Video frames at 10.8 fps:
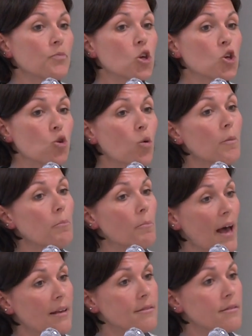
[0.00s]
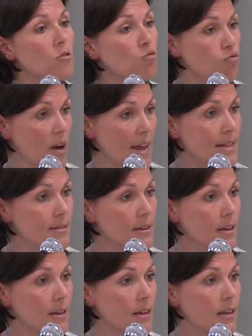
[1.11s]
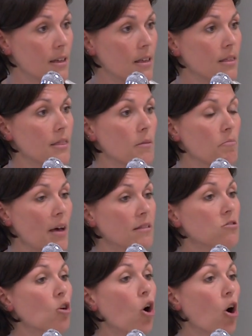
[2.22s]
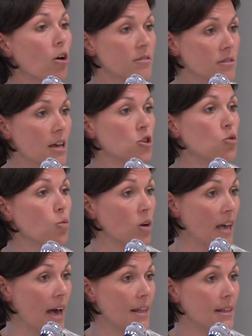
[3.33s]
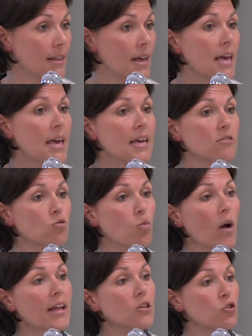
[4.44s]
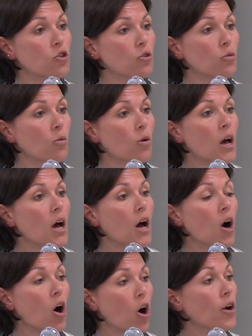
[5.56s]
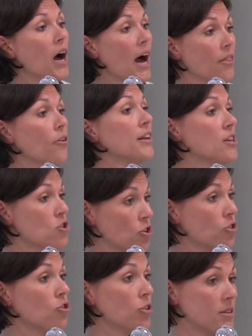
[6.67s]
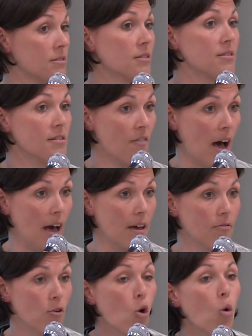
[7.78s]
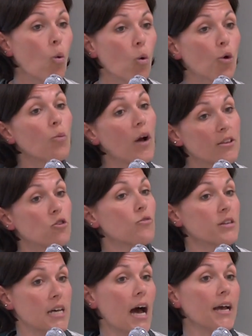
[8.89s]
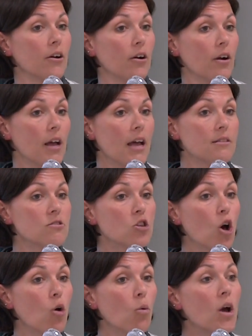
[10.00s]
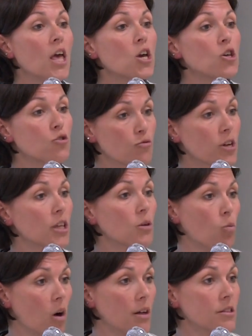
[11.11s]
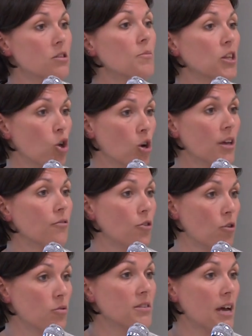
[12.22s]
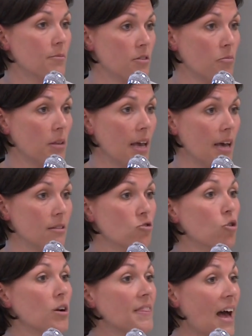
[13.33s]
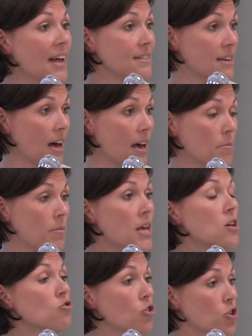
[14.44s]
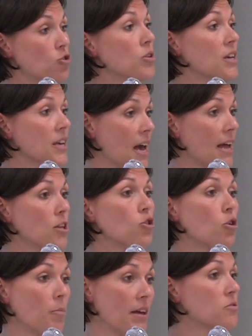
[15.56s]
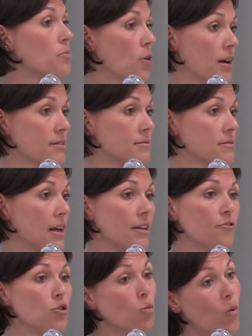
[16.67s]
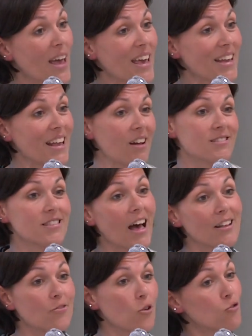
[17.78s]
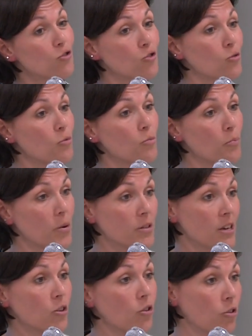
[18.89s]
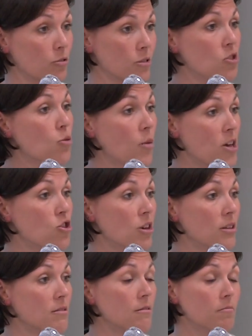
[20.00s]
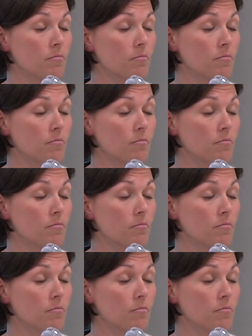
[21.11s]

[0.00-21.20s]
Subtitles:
Your best rate, the best cost that you will get, is when you are either initially turning 65 or when you retire. And so you really want to be looking for those types of plans during that time so that you can get your best price. And if you wait outside of those two particular situations,